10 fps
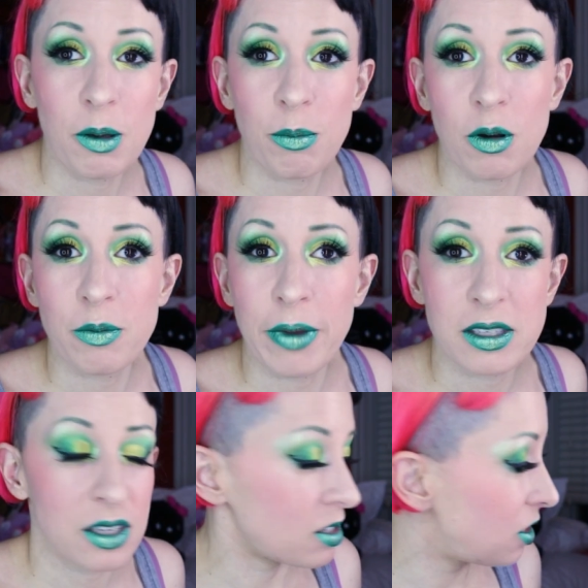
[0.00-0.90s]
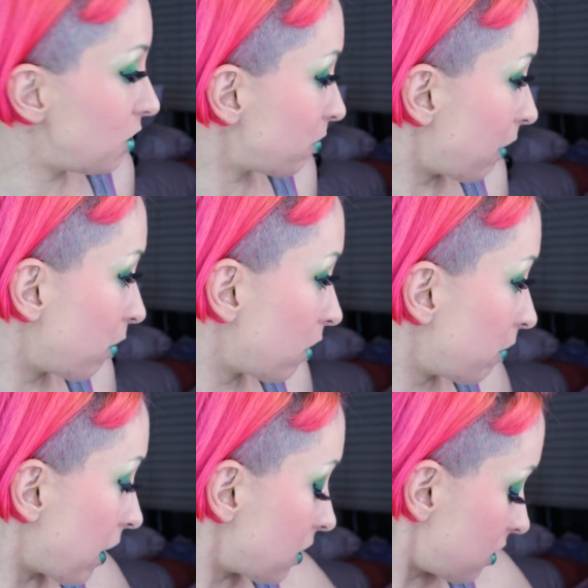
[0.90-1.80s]
my bird mess. Excuse my
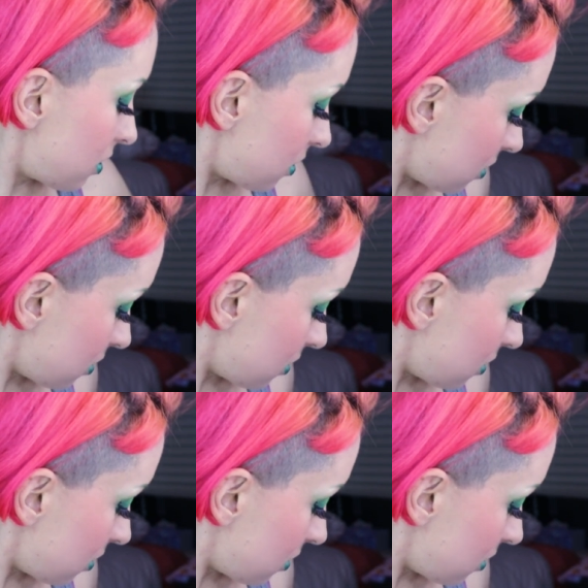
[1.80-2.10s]
bird mess.